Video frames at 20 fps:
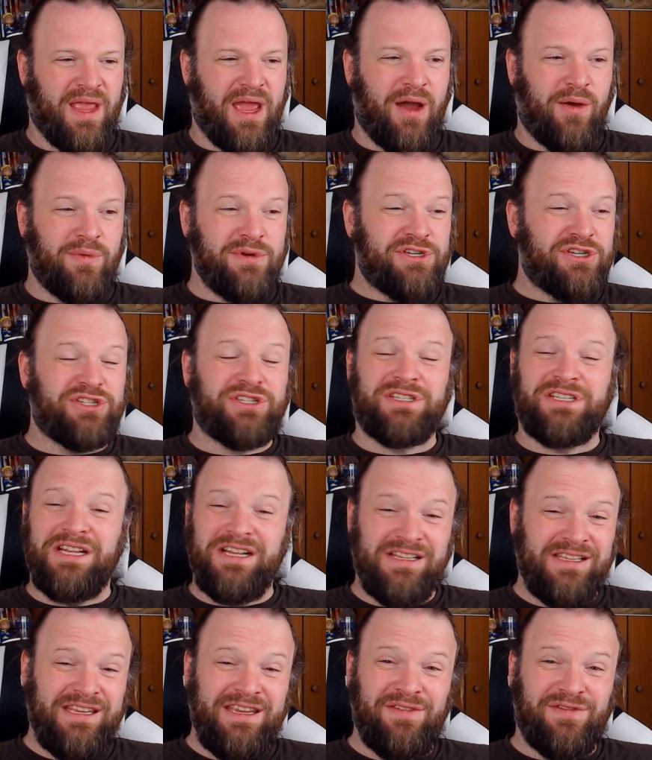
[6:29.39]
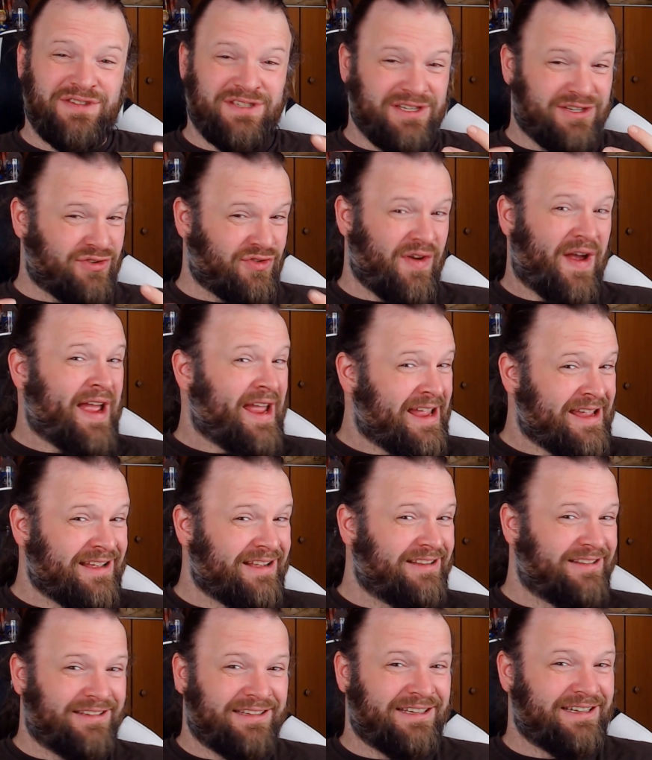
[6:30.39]
which still leaves the
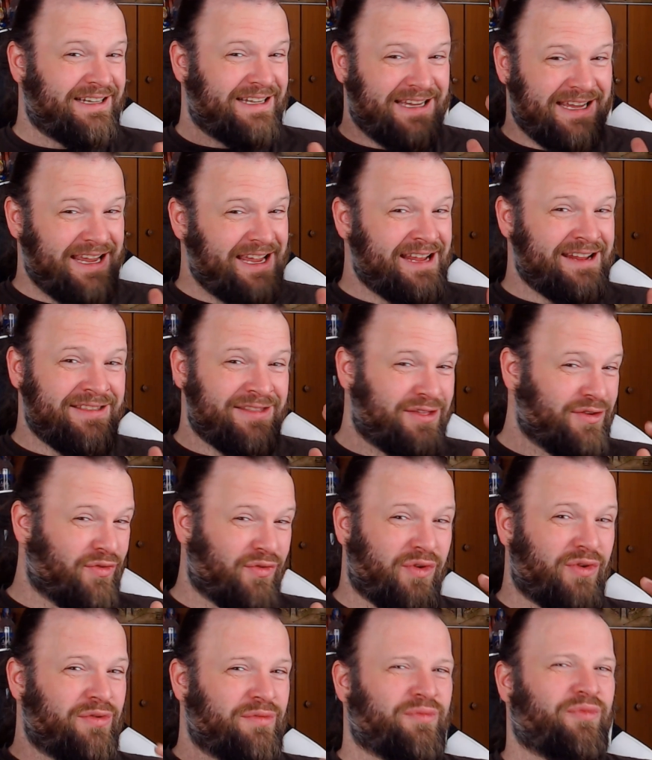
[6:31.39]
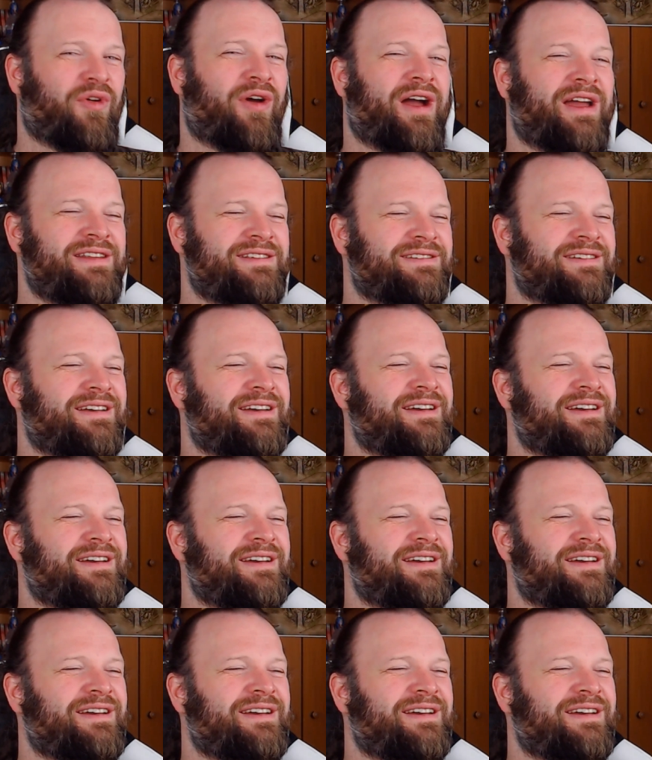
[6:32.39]
triangle in the room, right?